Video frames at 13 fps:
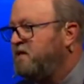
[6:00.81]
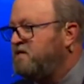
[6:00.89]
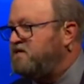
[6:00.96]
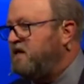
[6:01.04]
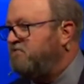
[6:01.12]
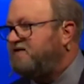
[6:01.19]

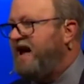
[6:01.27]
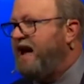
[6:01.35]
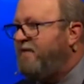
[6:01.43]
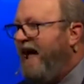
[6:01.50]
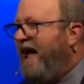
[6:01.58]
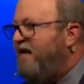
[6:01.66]

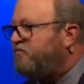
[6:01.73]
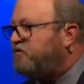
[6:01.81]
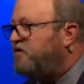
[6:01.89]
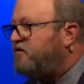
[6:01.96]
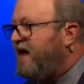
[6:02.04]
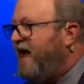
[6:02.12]
Sometime
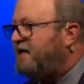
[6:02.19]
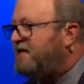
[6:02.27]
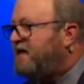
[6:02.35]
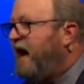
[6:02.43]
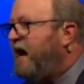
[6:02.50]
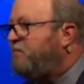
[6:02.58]
after that,
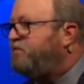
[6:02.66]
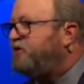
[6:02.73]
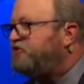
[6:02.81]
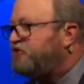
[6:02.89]
God puts